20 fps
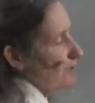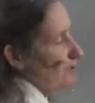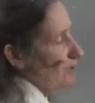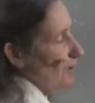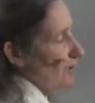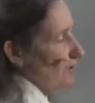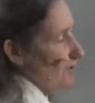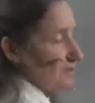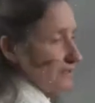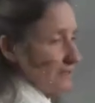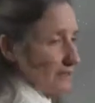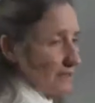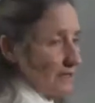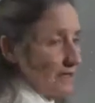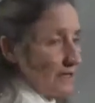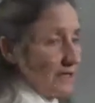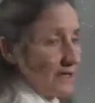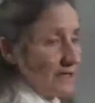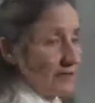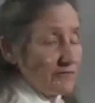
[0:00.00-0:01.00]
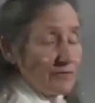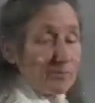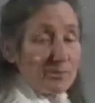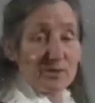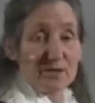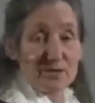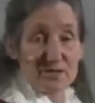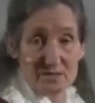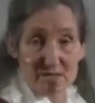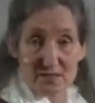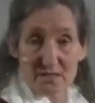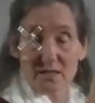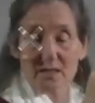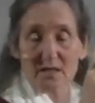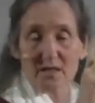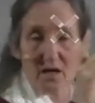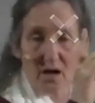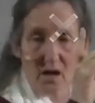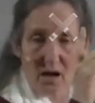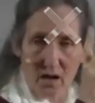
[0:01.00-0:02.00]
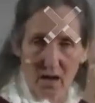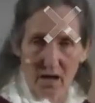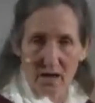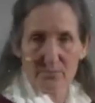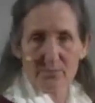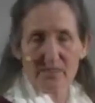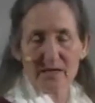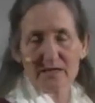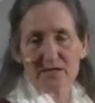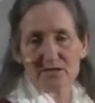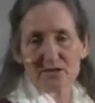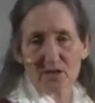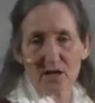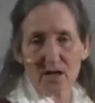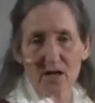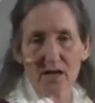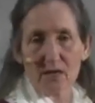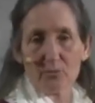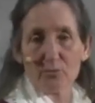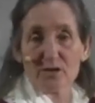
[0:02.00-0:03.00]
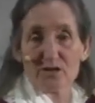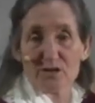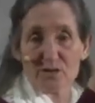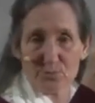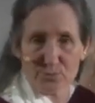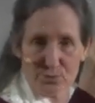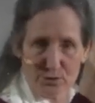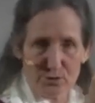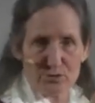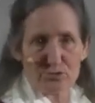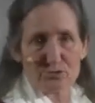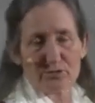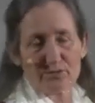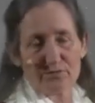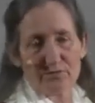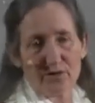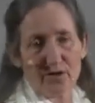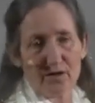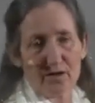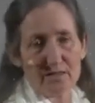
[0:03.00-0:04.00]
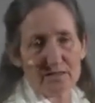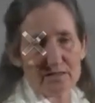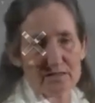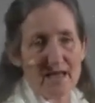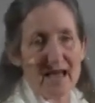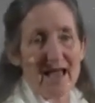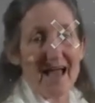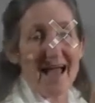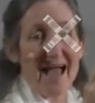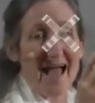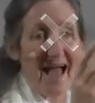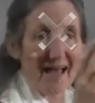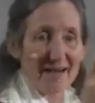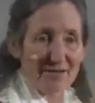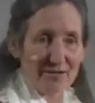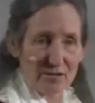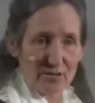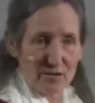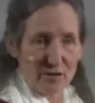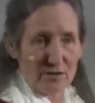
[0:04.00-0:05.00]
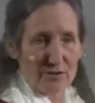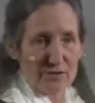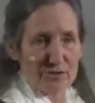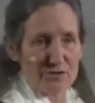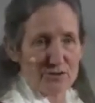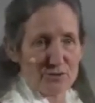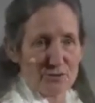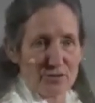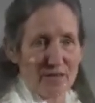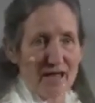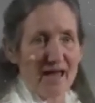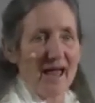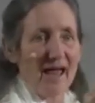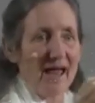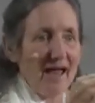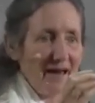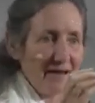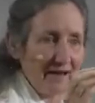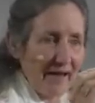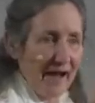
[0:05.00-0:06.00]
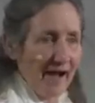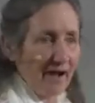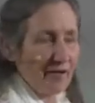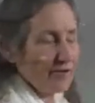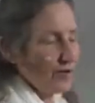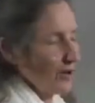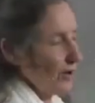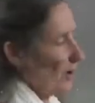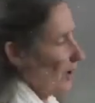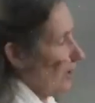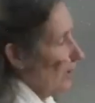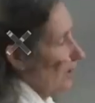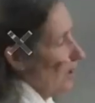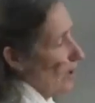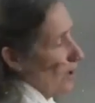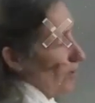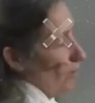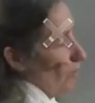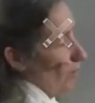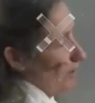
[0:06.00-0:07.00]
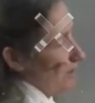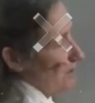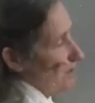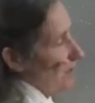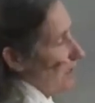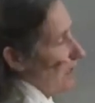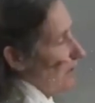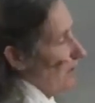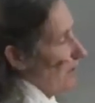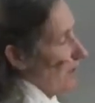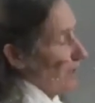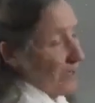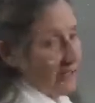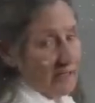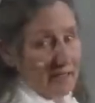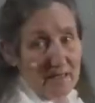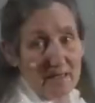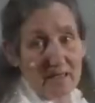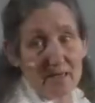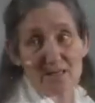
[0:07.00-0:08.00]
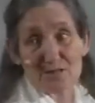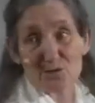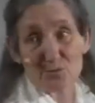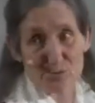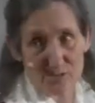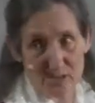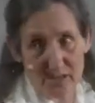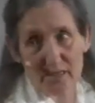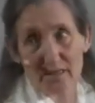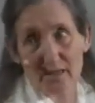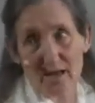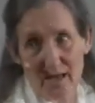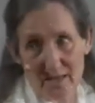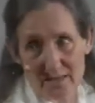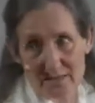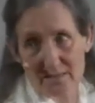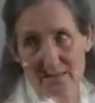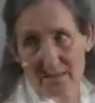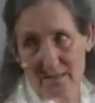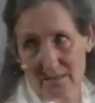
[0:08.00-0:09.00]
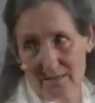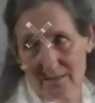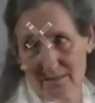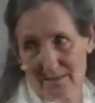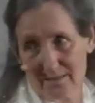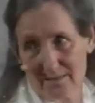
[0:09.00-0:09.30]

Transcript: be toxic if a person's eating a high meat diet which putrefies and a lot of sugar and alcohol, what's coming out of here is pretty nasty.